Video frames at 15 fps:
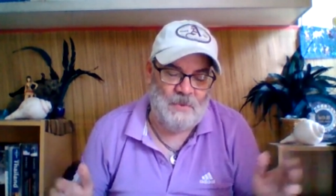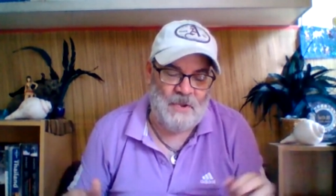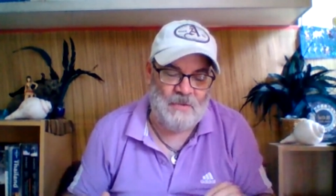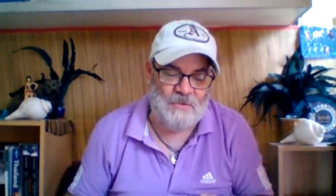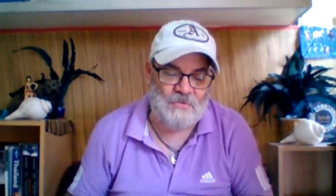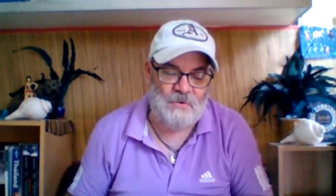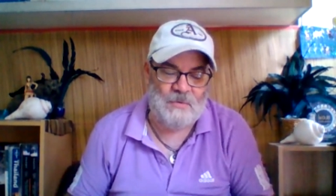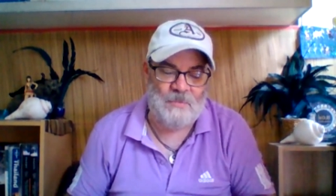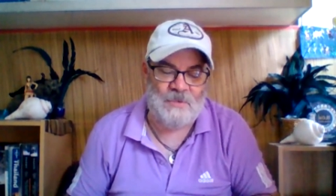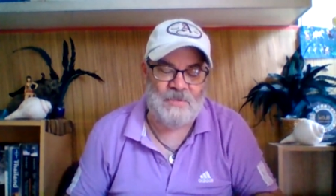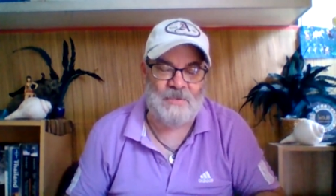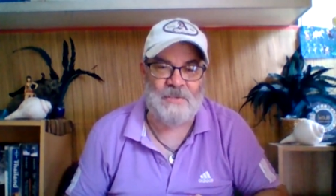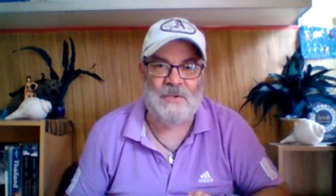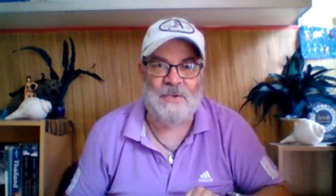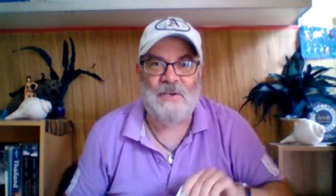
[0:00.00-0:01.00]
in the mainstream.
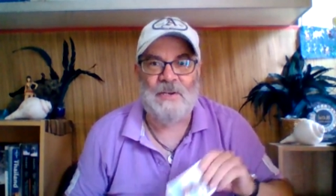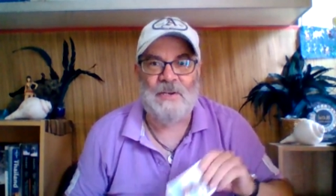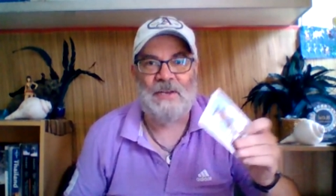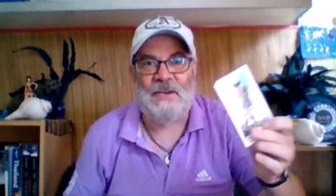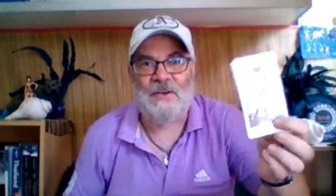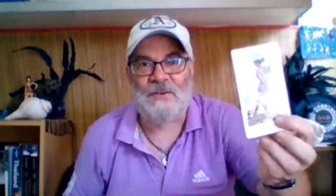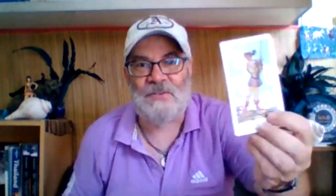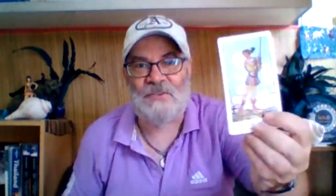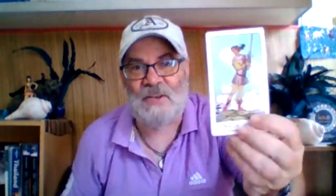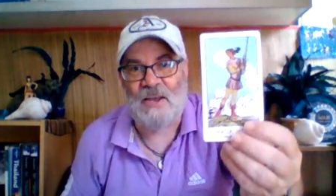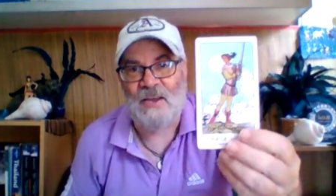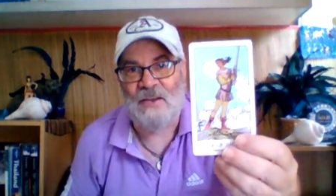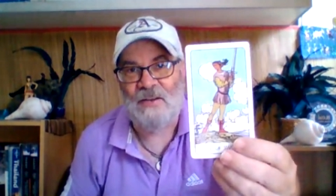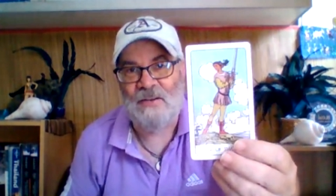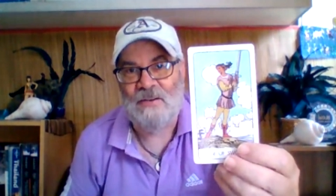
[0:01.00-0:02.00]
This is
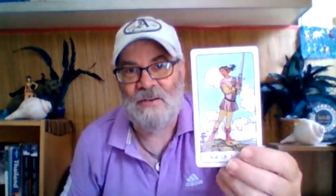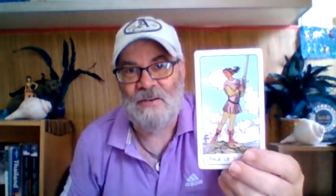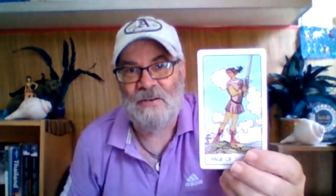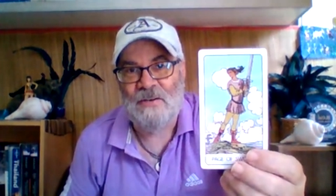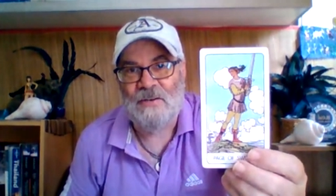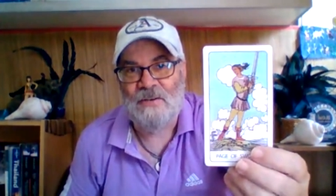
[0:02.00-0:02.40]
hearsay.